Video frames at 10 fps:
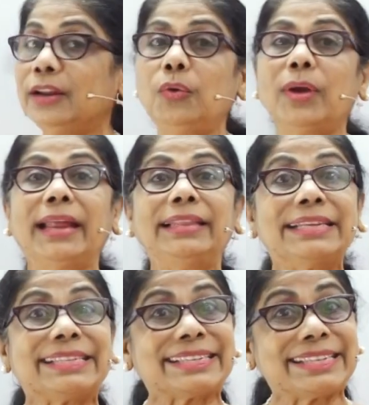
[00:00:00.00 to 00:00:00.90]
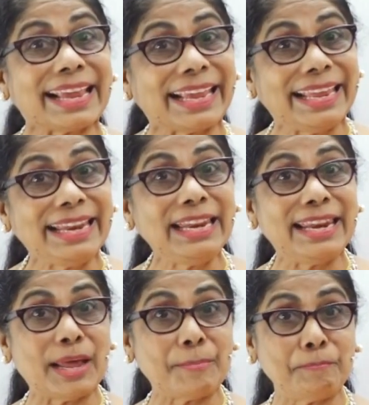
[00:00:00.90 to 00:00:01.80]
Look at the
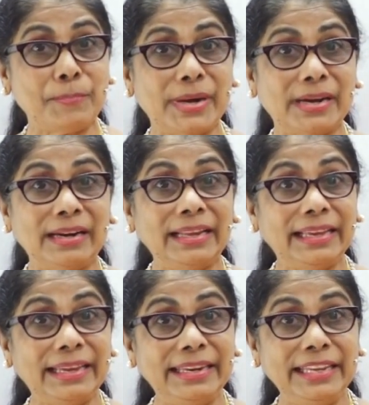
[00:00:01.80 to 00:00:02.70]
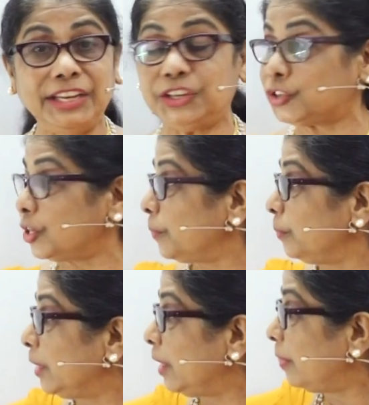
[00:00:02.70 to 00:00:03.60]
second number in each,
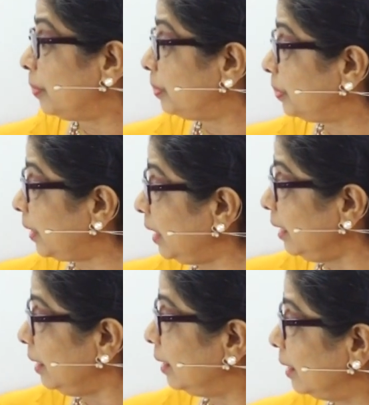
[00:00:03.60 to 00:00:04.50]
3.